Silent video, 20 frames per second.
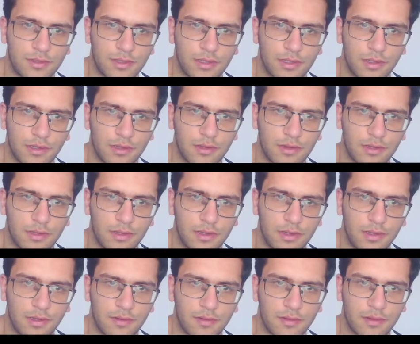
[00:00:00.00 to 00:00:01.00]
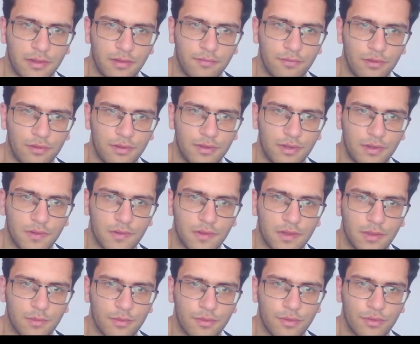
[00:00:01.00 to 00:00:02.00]
Check takes. I'm wondering
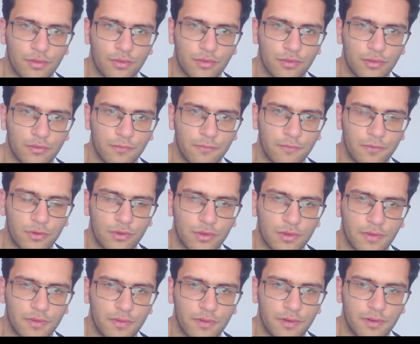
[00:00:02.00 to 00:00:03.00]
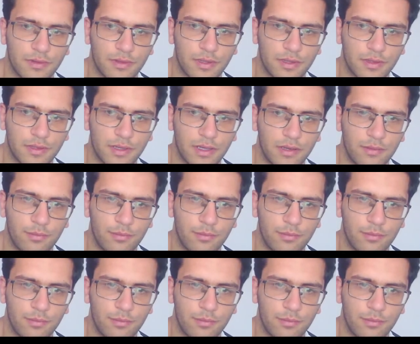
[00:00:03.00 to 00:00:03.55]
some sort of forks here that